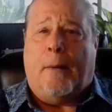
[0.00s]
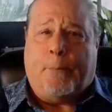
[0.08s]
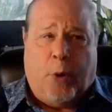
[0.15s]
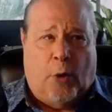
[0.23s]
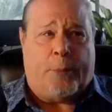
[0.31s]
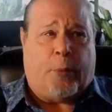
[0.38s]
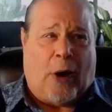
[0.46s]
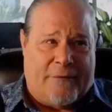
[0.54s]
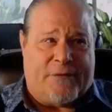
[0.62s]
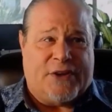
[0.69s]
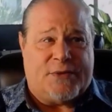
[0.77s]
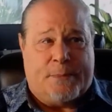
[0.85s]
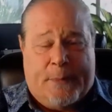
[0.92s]
pulled
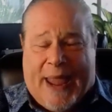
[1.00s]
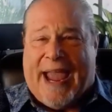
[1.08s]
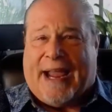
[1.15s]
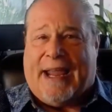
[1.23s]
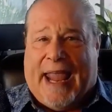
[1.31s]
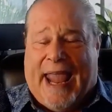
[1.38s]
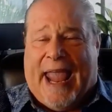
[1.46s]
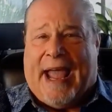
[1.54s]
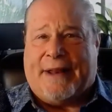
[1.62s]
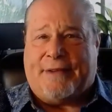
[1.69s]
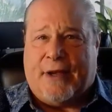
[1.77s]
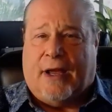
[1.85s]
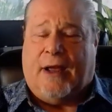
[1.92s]
profits back
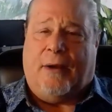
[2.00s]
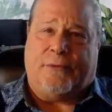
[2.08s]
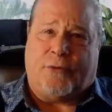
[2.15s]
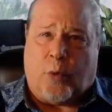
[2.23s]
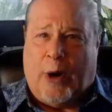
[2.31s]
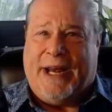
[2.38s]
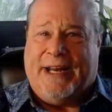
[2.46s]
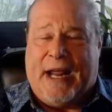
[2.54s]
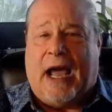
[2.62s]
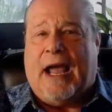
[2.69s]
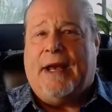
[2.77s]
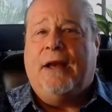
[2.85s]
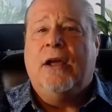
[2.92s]
at
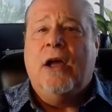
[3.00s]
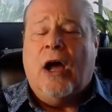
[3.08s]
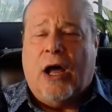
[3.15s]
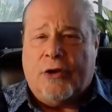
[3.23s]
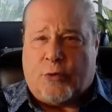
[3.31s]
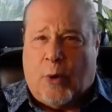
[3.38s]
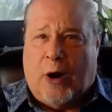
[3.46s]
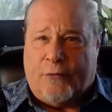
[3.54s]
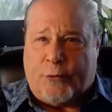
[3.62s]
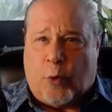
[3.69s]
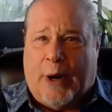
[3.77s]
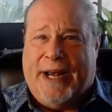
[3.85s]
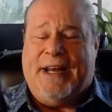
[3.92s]

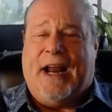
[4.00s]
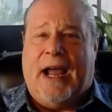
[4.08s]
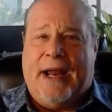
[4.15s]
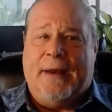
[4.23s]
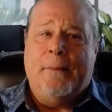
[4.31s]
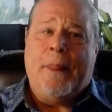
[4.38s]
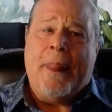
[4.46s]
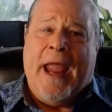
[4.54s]
12.29.